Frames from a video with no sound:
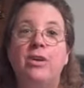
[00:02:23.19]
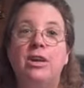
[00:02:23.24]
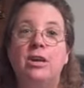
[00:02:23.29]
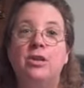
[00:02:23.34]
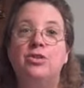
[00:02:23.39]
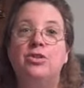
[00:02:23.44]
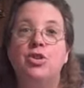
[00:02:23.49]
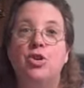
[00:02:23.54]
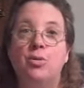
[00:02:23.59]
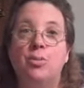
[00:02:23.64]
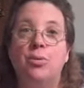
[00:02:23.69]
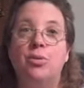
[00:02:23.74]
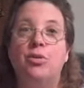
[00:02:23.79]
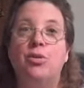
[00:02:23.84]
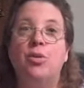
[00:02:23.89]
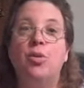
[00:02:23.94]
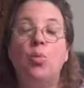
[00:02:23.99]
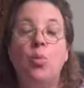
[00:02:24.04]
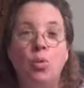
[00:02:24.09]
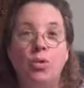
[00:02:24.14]
the
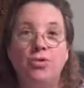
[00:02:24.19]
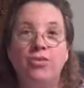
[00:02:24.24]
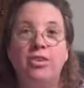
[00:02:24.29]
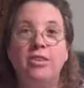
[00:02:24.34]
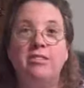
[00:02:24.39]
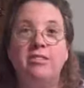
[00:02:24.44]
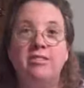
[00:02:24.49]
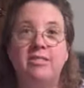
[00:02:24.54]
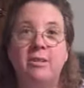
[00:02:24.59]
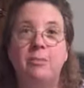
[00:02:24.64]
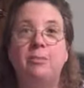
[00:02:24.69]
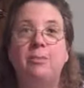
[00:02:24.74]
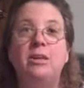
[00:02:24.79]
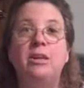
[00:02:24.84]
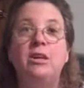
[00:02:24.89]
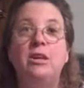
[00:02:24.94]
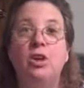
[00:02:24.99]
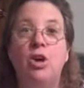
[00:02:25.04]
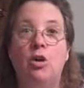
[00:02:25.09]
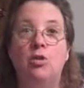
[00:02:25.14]
interpreter will just
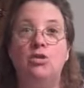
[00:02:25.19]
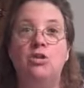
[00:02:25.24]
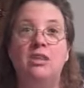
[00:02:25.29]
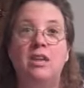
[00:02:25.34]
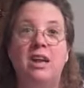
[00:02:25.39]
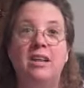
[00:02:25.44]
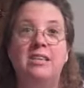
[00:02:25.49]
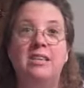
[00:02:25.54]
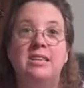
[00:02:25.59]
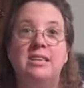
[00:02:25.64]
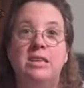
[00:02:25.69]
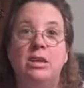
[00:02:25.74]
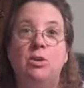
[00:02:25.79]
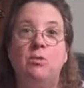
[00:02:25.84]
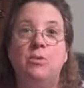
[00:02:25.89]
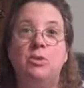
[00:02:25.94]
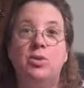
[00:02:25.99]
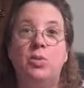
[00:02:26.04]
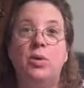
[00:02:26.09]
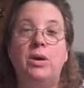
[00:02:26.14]
simply negotiate the
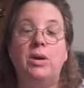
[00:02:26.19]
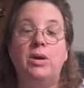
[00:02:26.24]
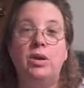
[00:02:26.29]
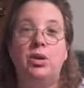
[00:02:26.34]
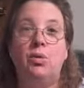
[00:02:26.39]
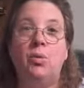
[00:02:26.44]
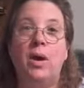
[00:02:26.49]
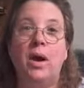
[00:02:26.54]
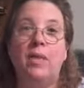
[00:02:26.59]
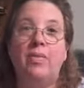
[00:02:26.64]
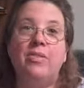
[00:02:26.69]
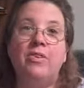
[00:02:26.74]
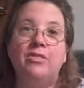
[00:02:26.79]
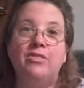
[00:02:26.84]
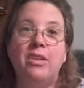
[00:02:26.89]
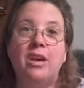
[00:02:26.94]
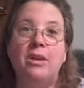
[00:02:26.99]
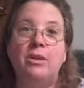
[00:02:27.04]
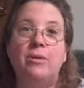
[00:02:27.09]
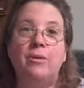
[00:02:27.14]
deal between you and the
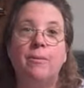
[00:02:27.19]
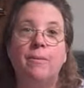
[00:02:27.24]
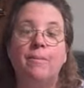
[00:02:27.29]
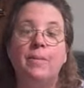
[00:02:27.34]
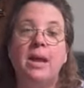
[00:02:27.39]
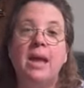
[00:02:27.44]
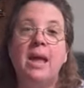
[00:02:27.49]
seller.